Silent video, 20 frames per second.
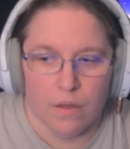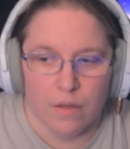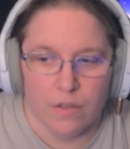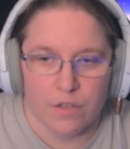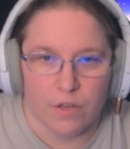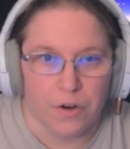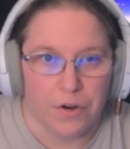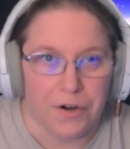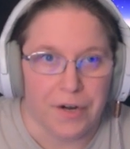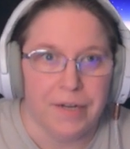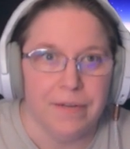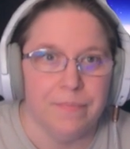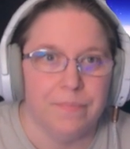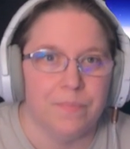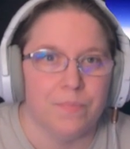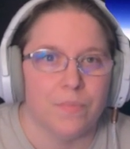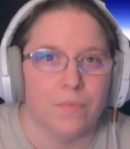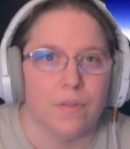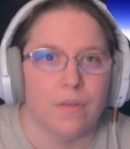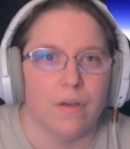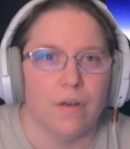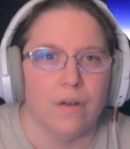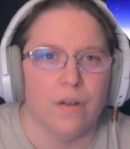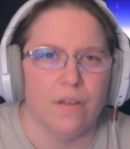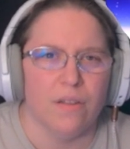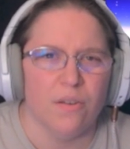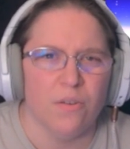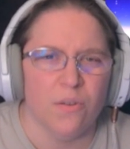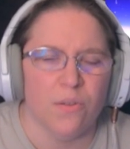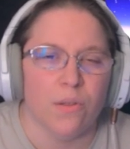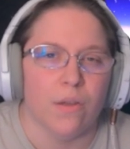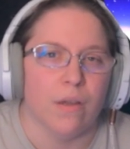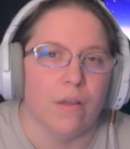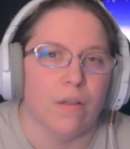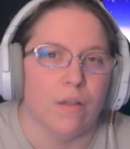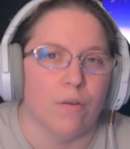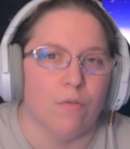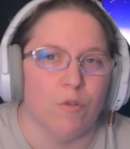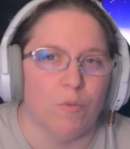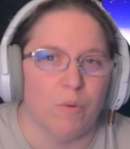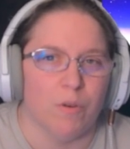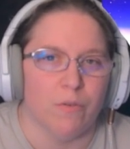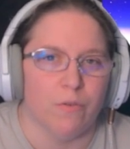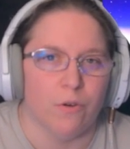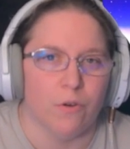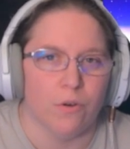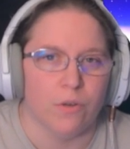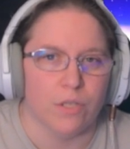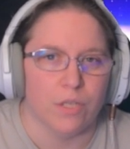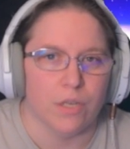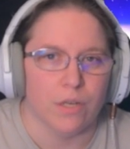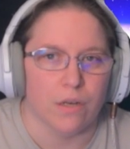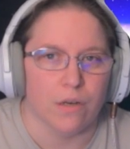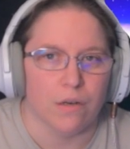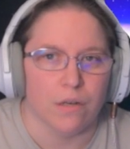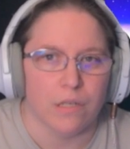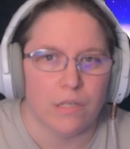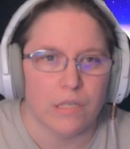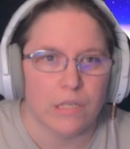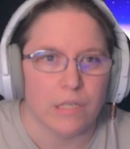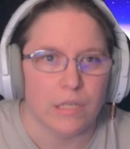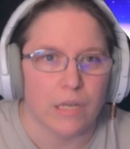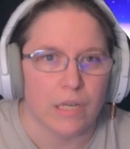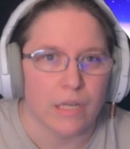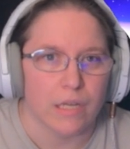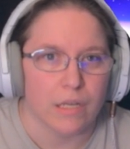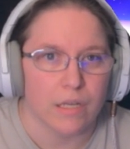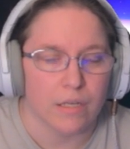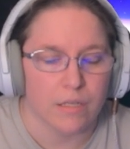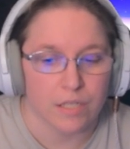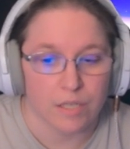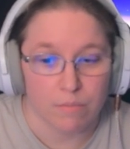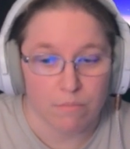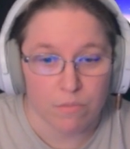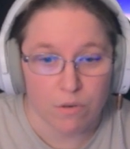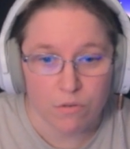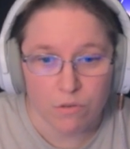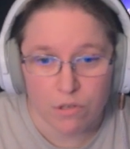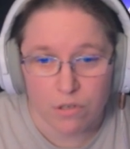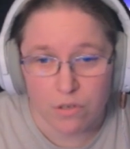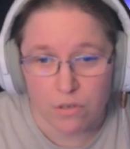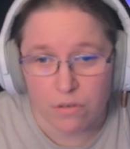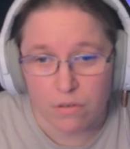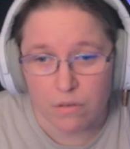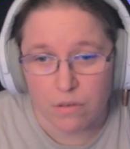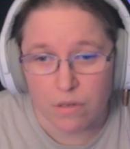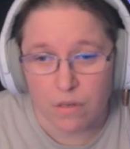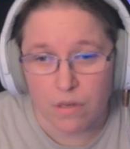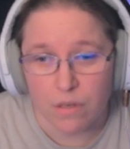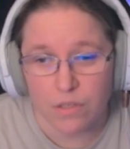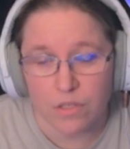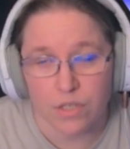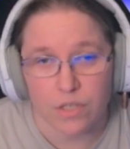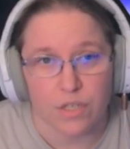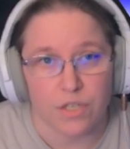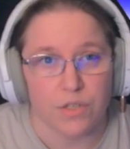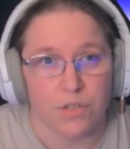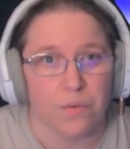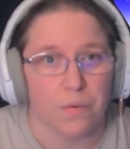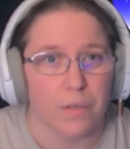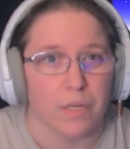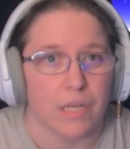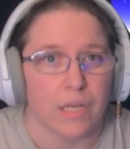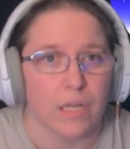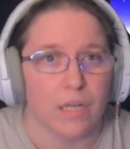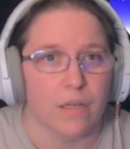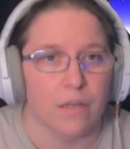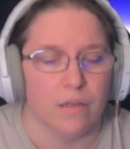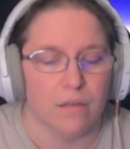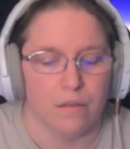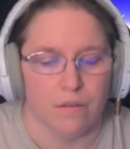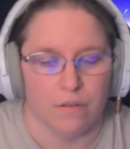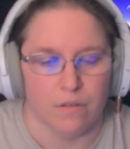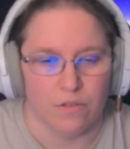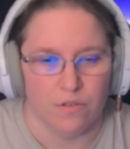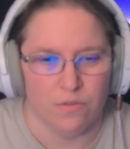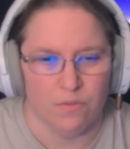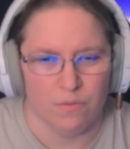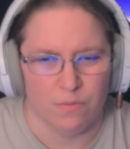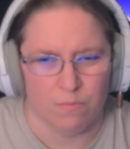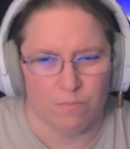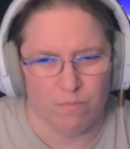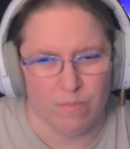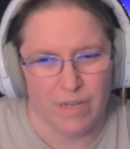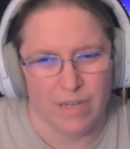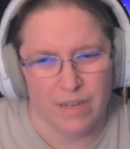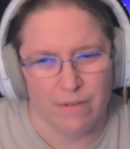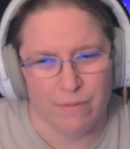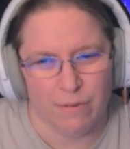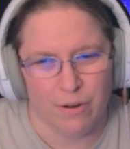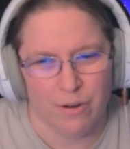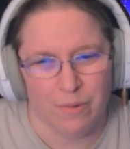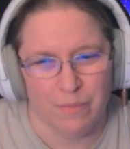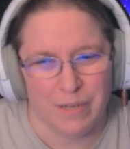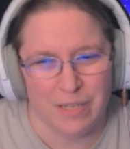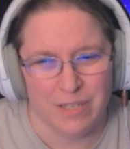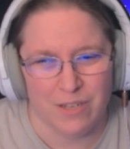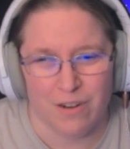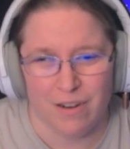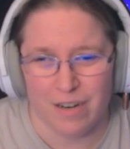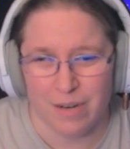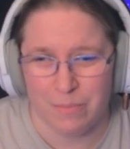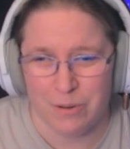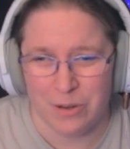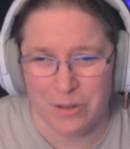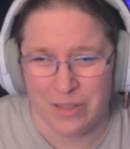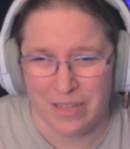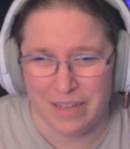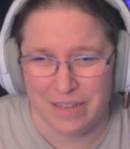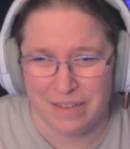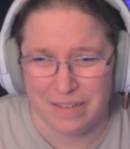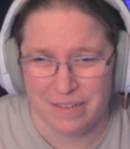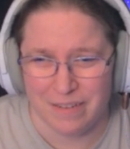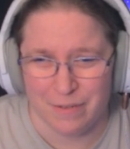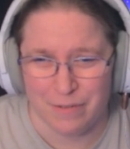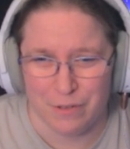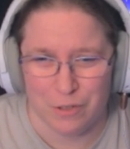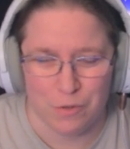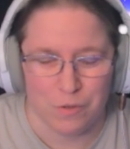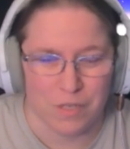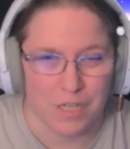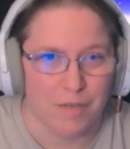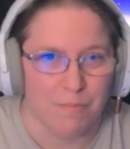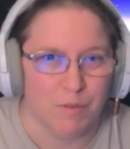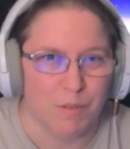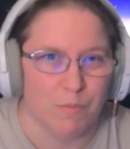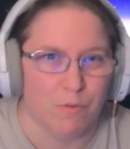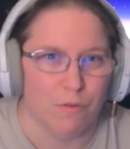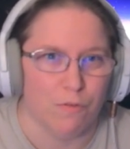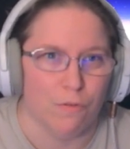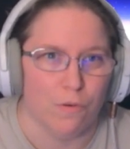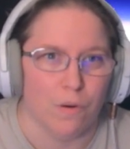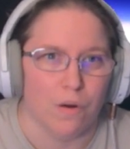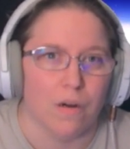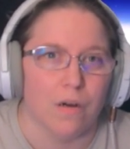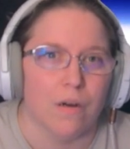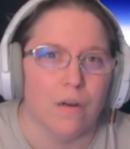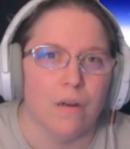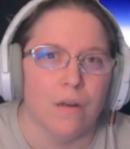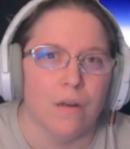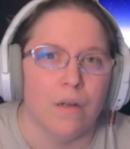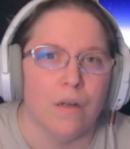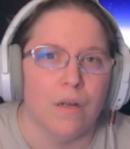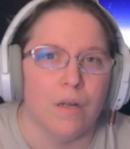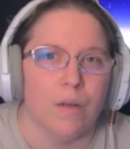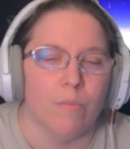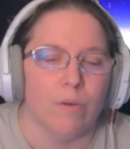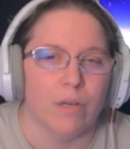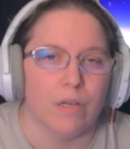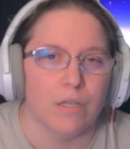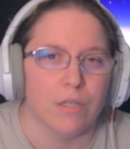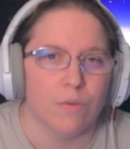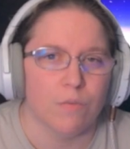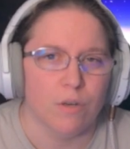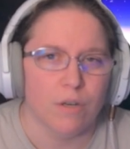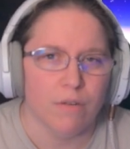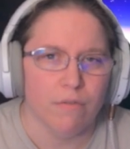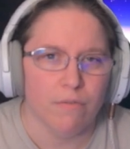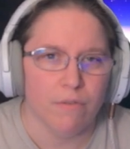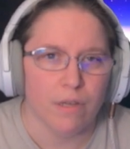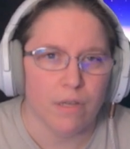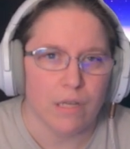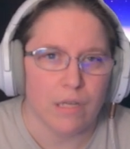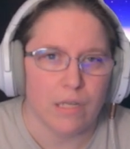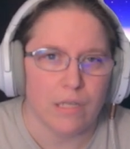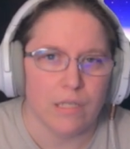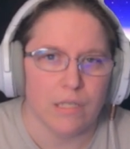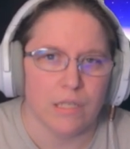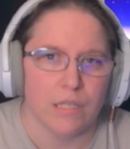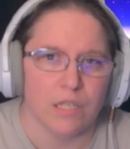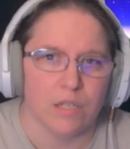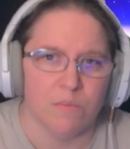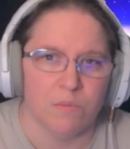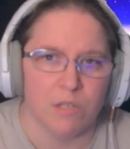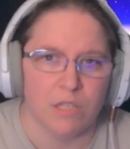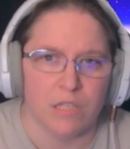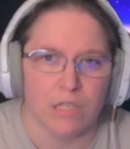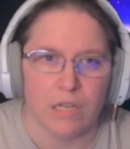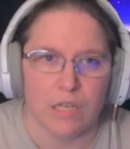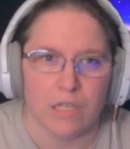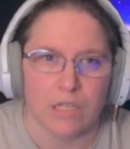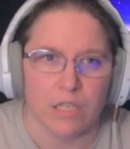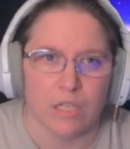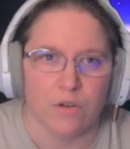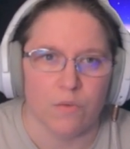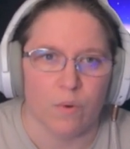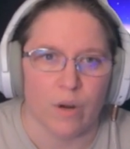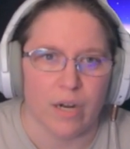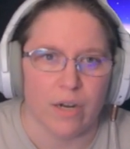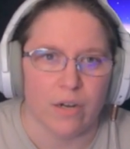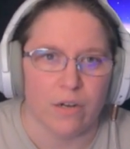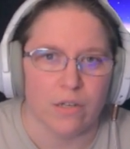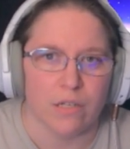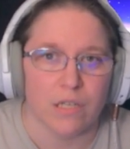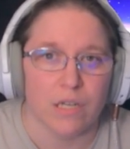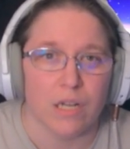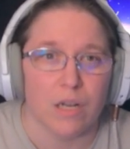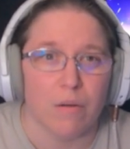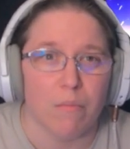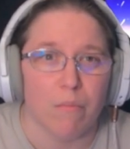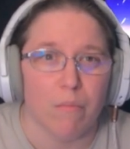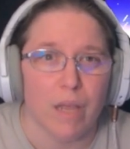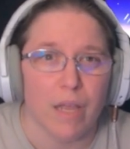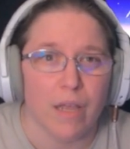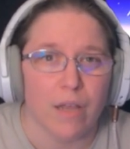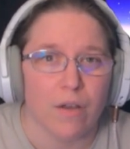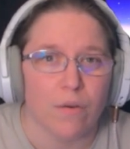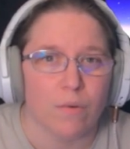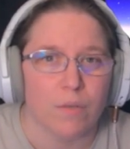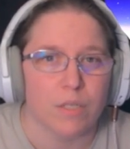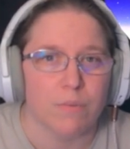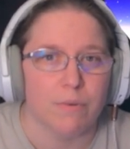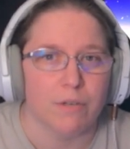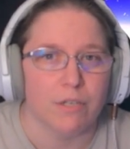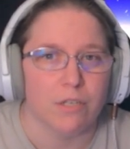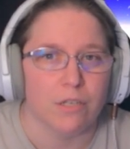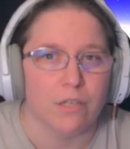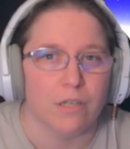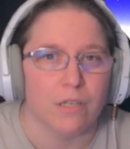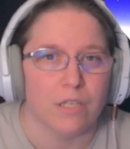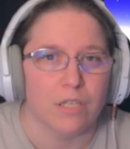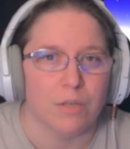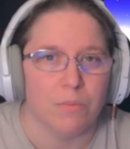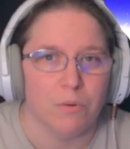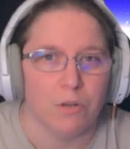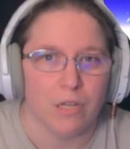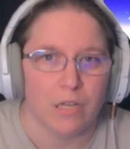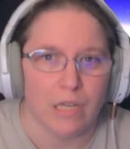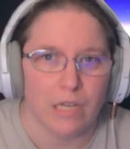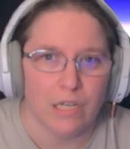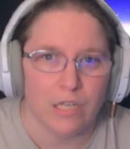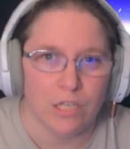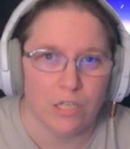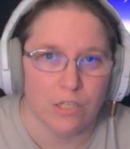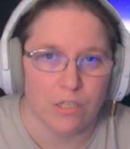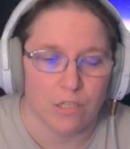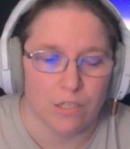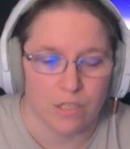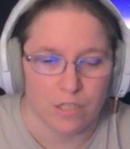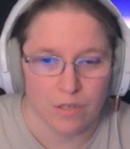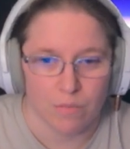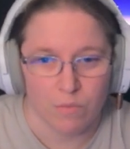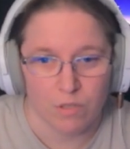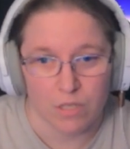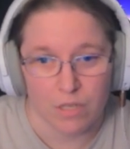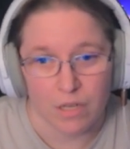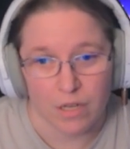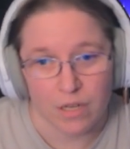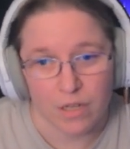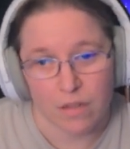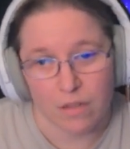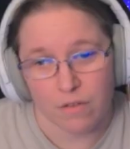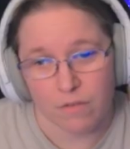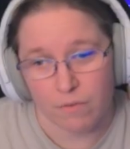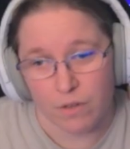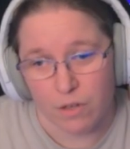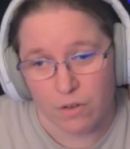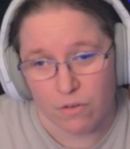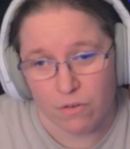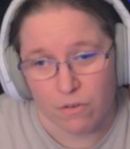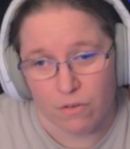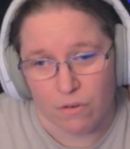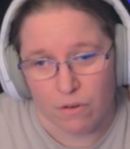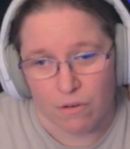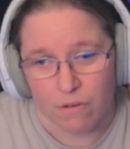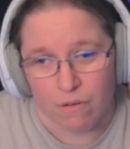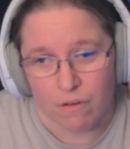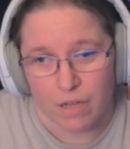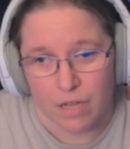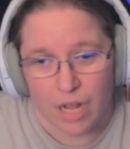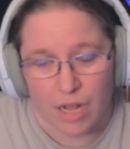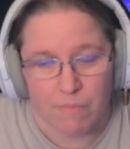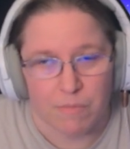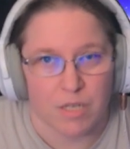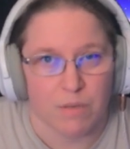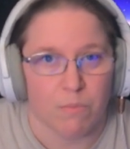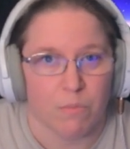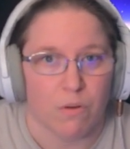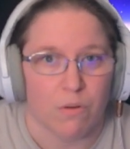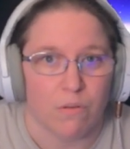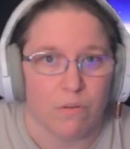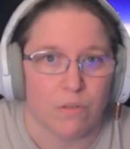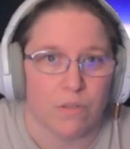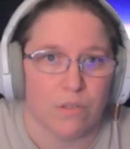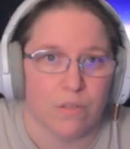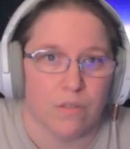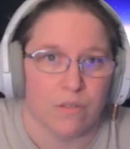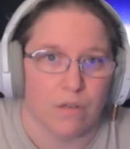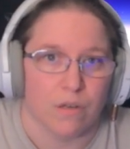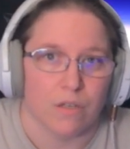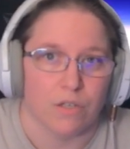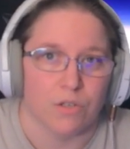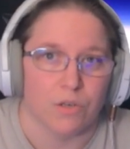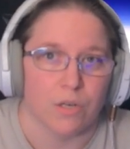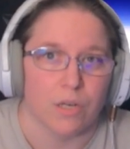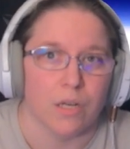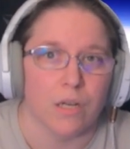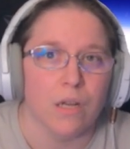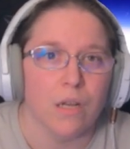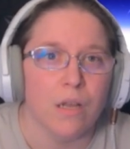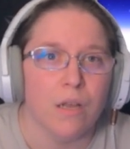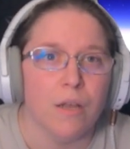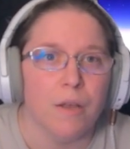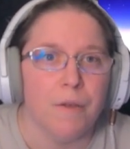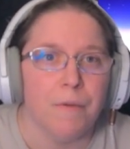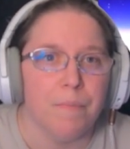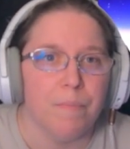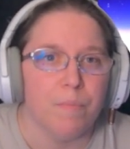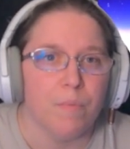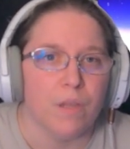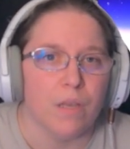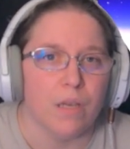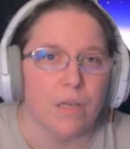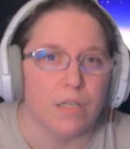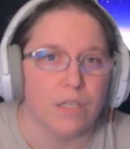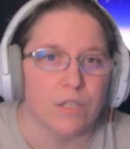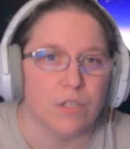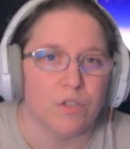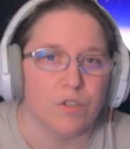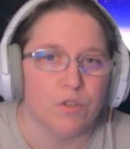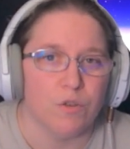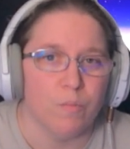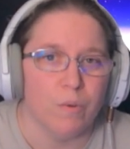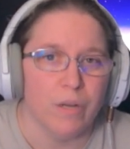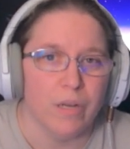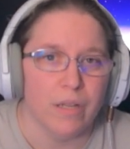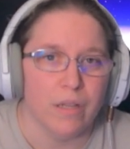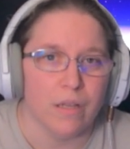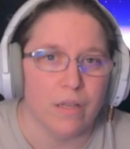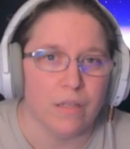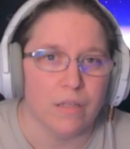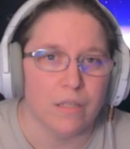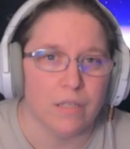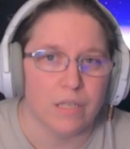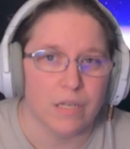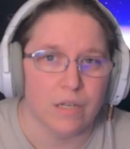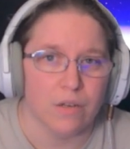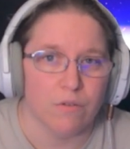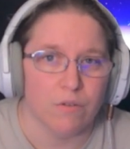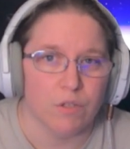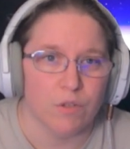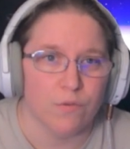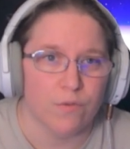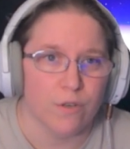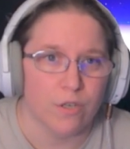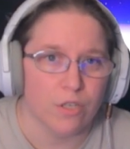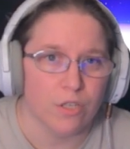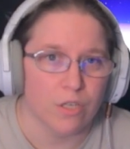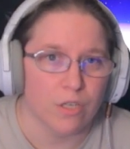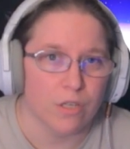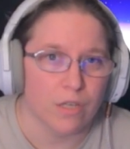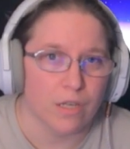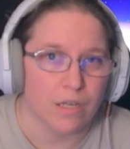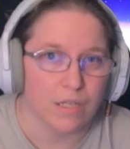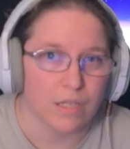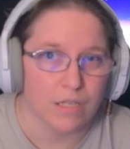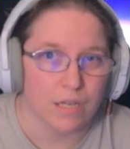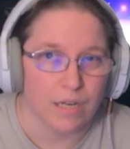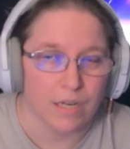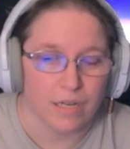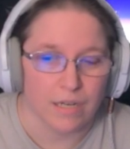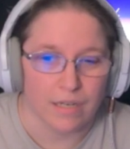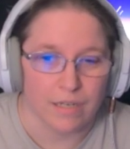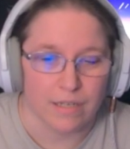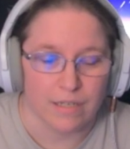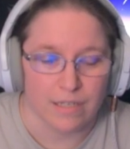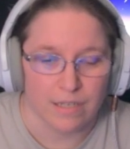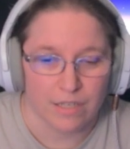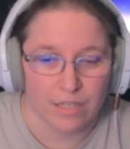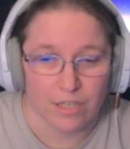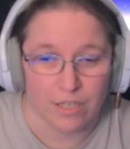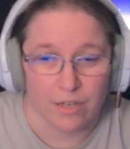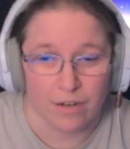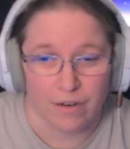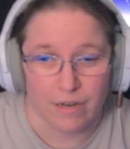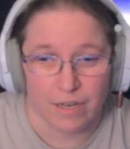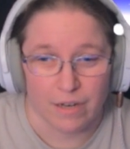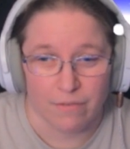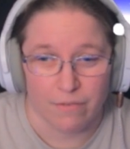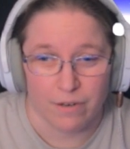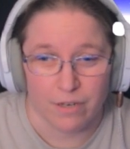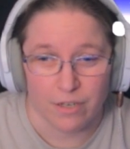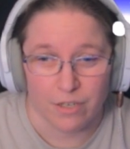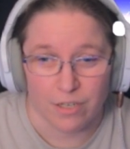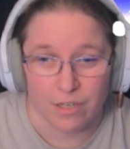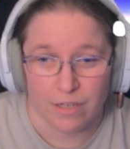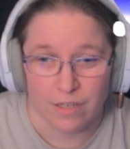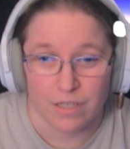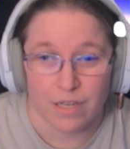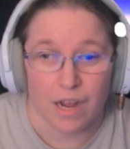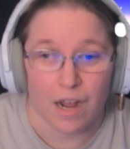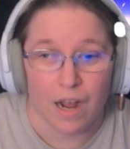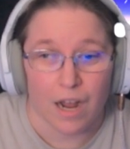Alright. Another thing that we'll be focusing on tonight is emotional continuity. You may have heard me talk about that a few times before, because one of the easiest mistakes that writers can make with specialized communication systems like the Veil Code or the haptic pulse doctrine is assuming that signals function like static dictionary definitions.